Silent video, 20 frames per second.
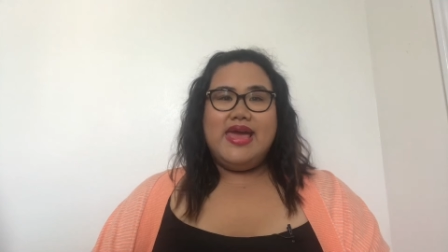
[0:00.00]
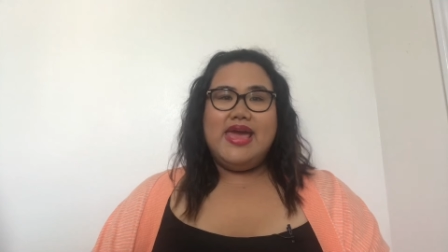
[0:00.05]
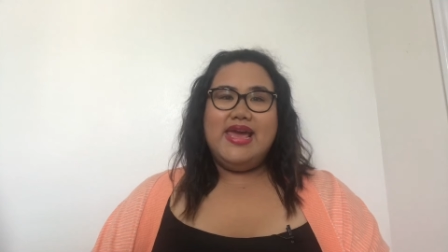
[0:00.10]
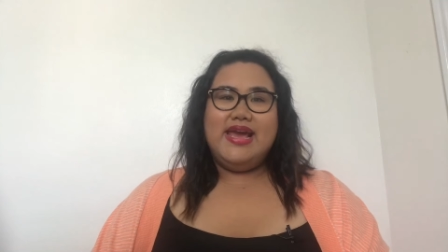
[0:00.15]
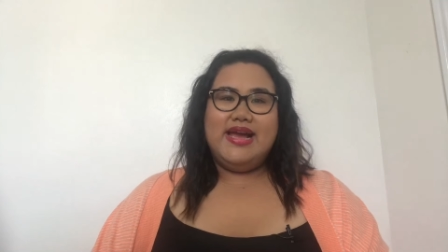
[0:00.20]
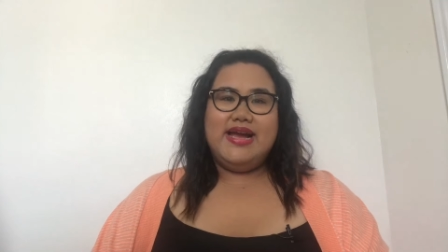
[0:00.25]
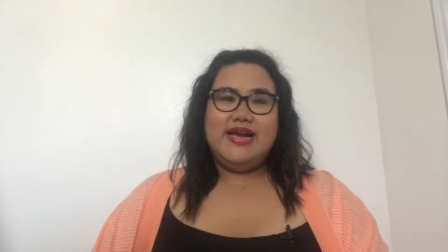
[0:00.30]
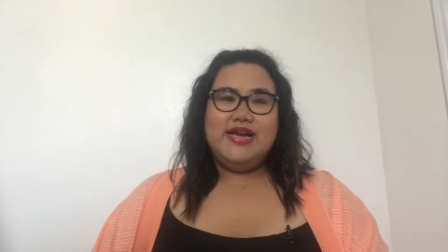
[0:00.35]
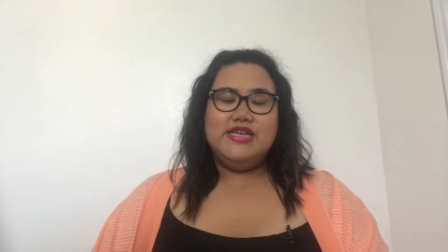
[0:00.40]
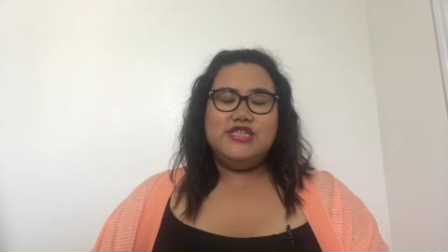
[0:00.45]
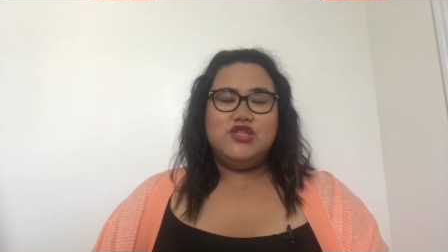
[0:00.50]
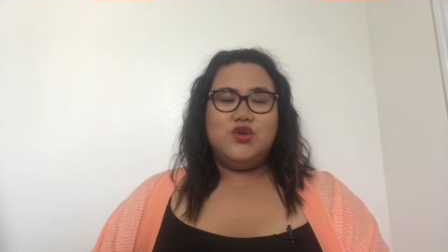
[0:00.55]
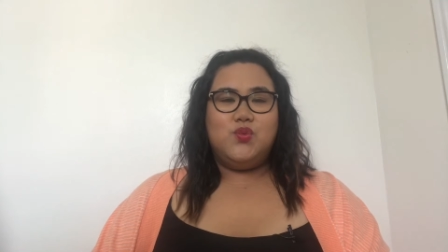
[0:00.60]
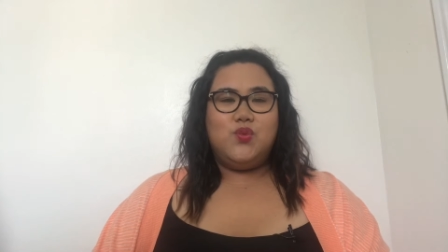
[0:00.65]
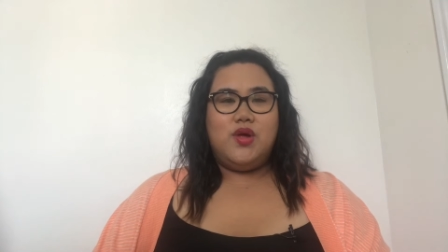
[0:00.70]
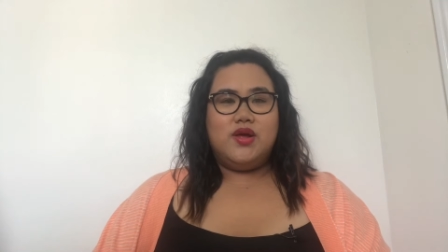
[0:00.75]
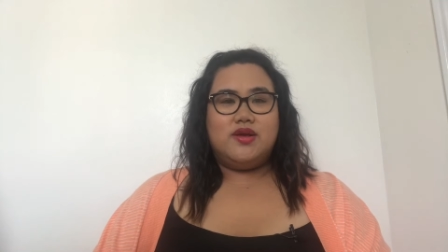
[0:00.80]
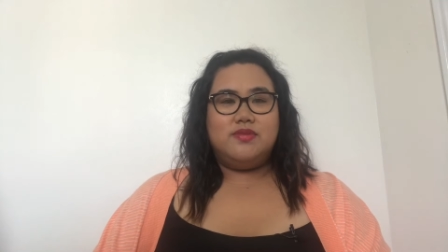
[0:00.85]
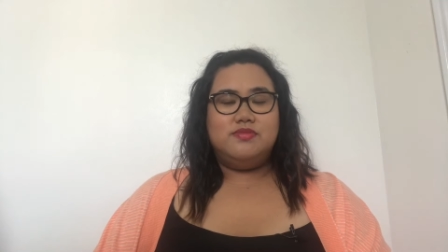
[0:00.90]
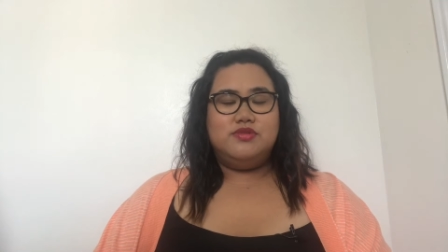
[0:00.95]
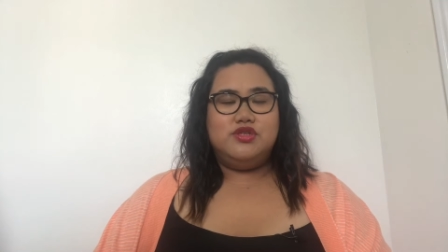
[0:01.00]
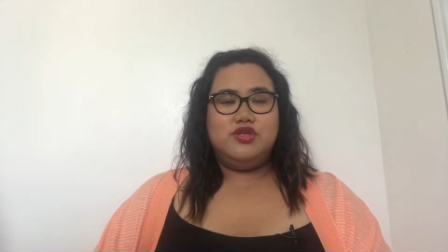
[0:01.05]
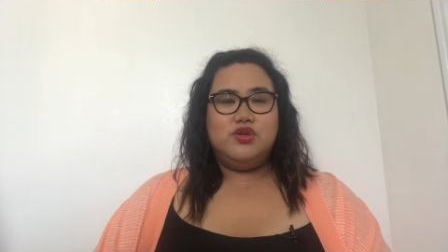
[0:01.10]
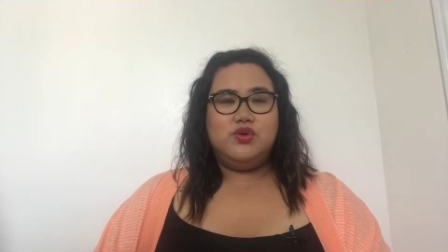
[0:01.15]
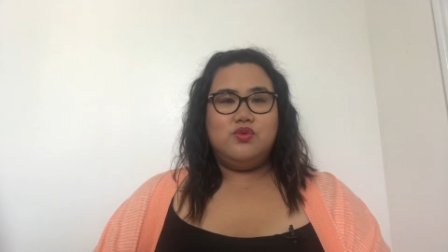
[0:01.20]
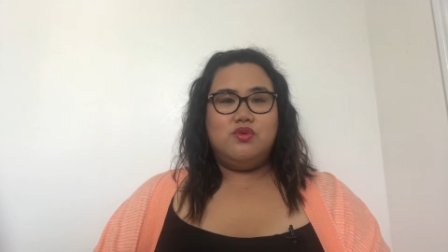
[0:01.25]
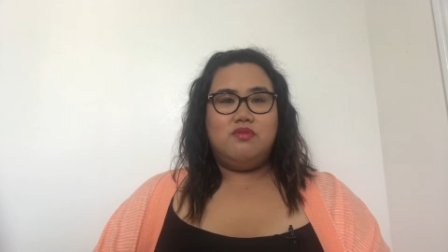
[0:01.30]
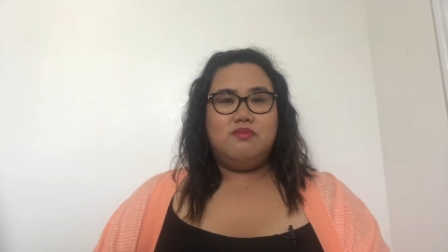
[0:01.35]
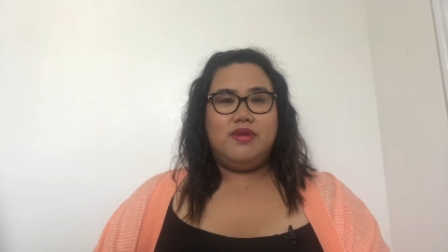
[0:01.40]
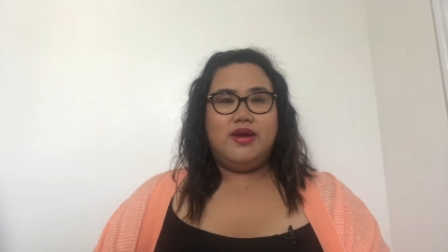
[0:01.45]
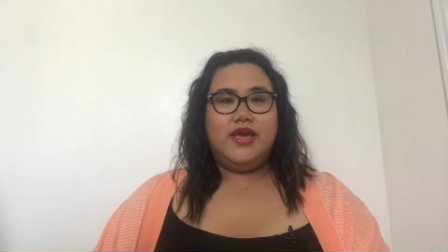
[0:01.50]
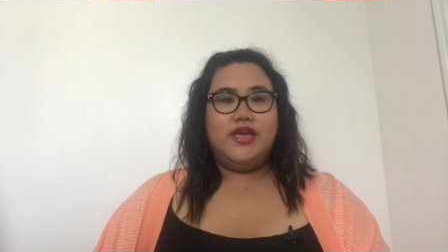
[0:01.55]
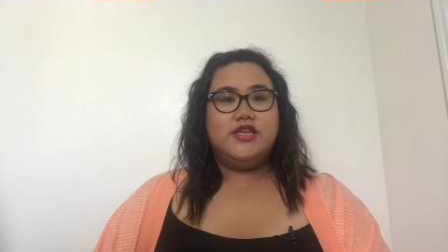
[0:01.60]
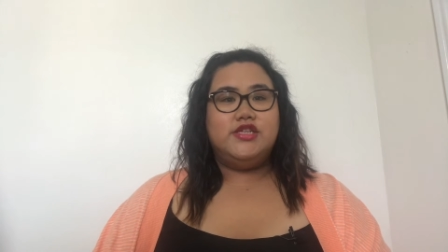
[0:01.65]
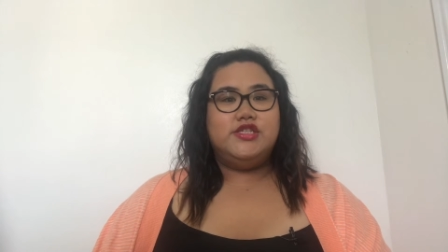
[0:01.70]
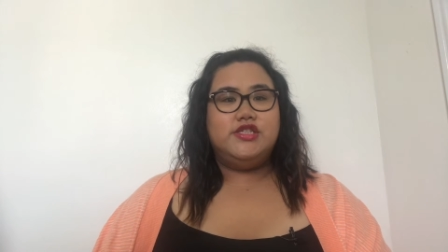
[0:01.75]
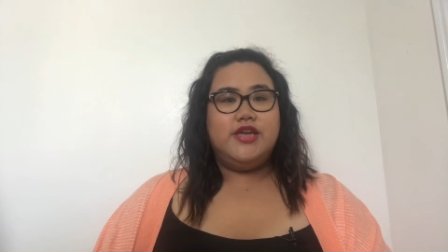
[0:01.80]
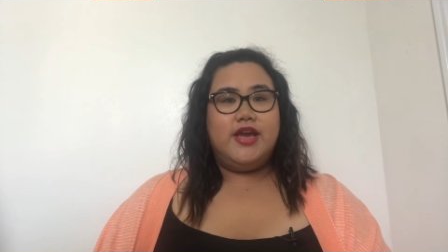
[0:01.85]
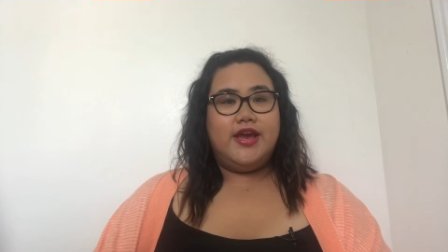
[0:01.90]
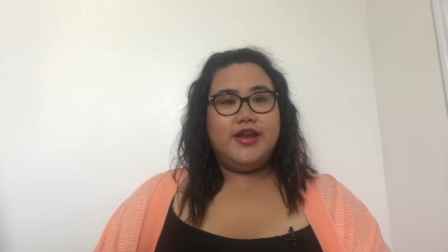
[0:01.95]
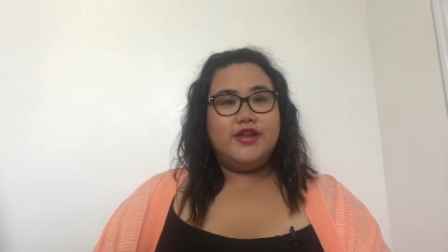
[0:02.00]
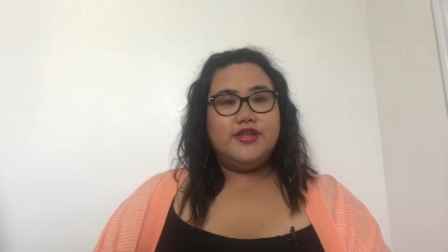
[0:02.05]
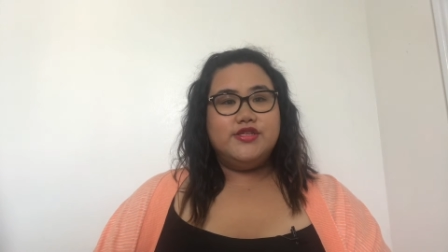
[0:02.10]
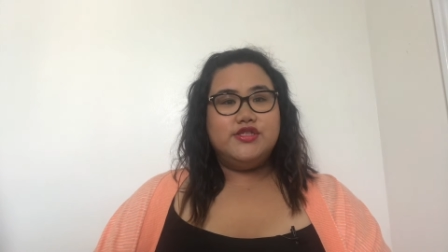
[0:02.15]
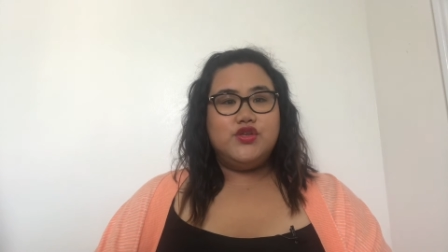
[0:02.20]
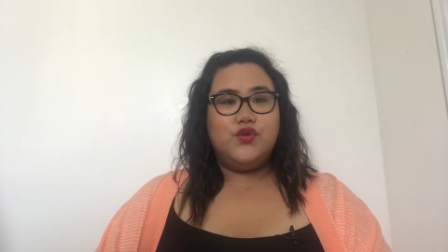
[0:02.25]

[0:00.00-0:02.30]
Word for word: Hey guys, welcome to my channel.